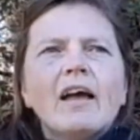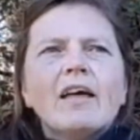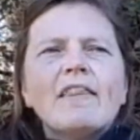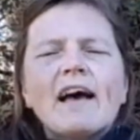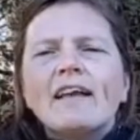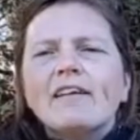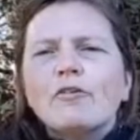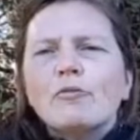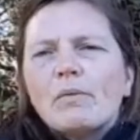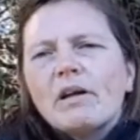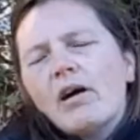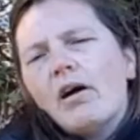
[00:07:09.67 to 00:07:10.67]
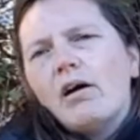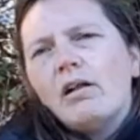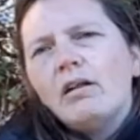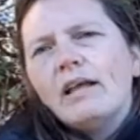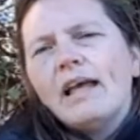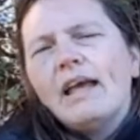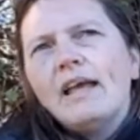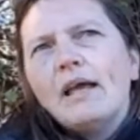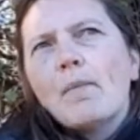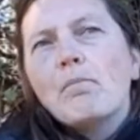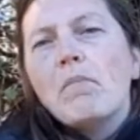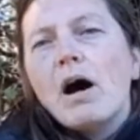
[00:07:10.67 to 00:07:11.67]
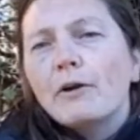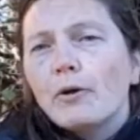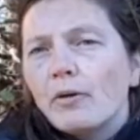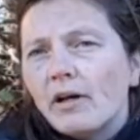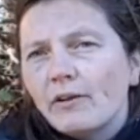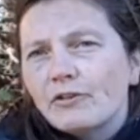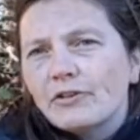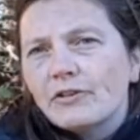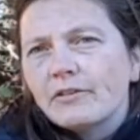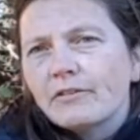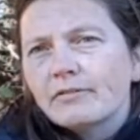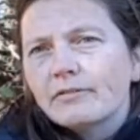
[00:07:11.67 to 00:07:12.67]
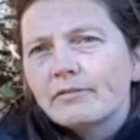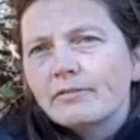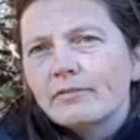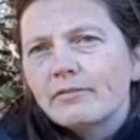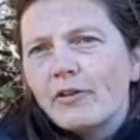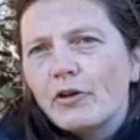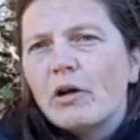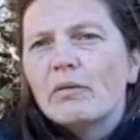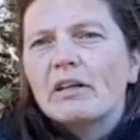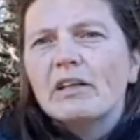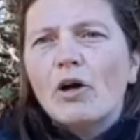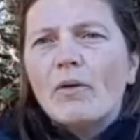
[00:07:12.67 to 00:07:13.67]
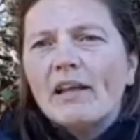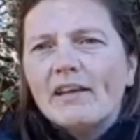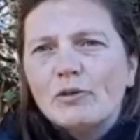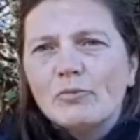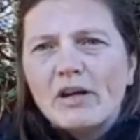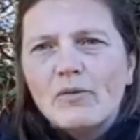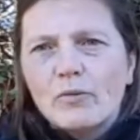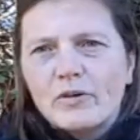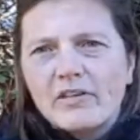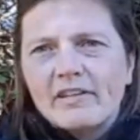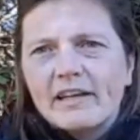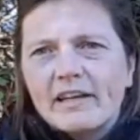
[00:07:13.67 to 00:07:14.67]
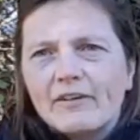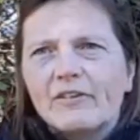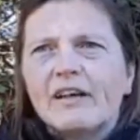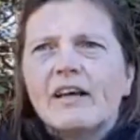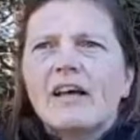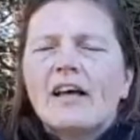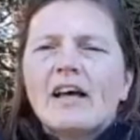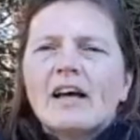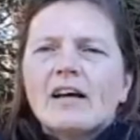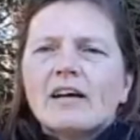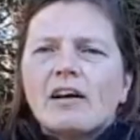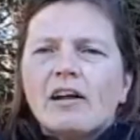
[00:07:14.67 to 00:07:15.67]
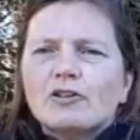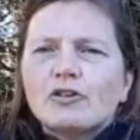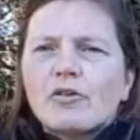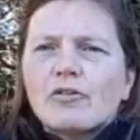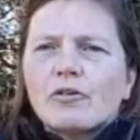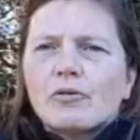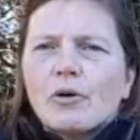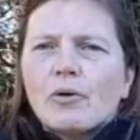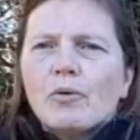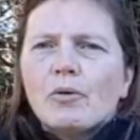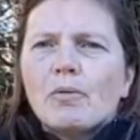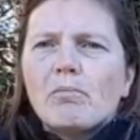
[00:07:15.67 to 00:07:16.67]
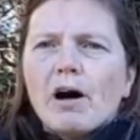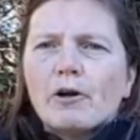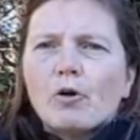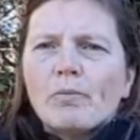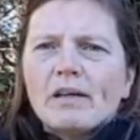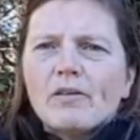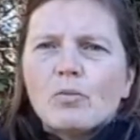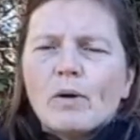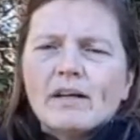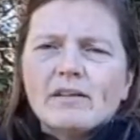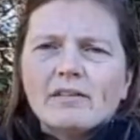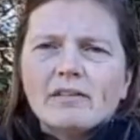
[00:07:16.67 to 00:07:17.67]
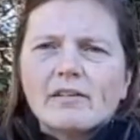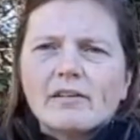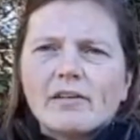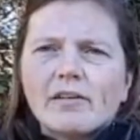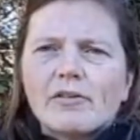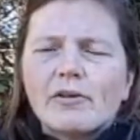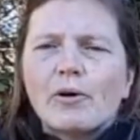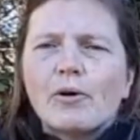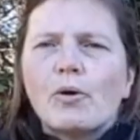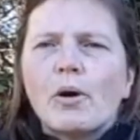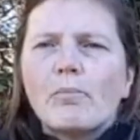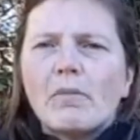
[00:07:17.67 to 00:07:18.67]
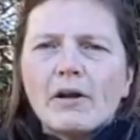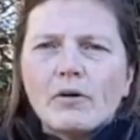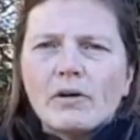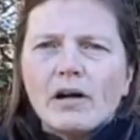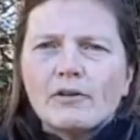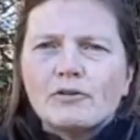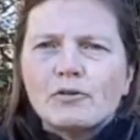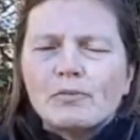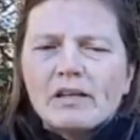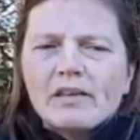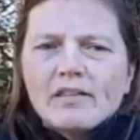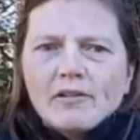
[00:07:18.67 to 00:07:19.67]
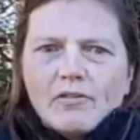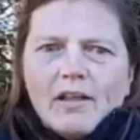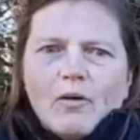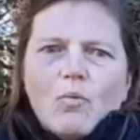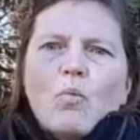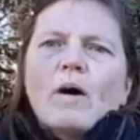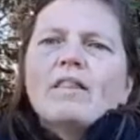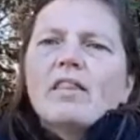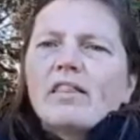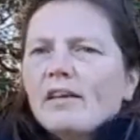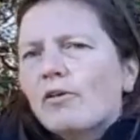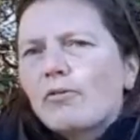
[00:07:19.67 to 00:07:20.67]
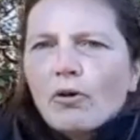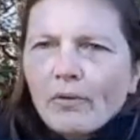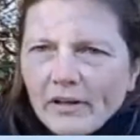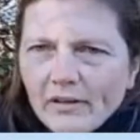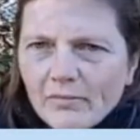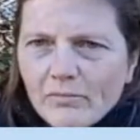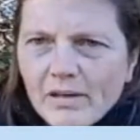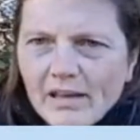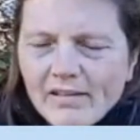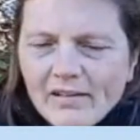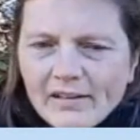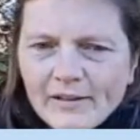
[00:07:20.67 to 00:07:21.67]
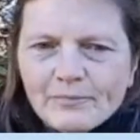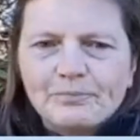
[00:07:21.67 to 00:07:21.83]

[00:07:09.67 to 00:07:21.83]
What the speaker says: That is what we call a monoculture. So you already know I like to break words down. Culture is to grow. Mono means one. So monoculture means there's like one thing growing, basically.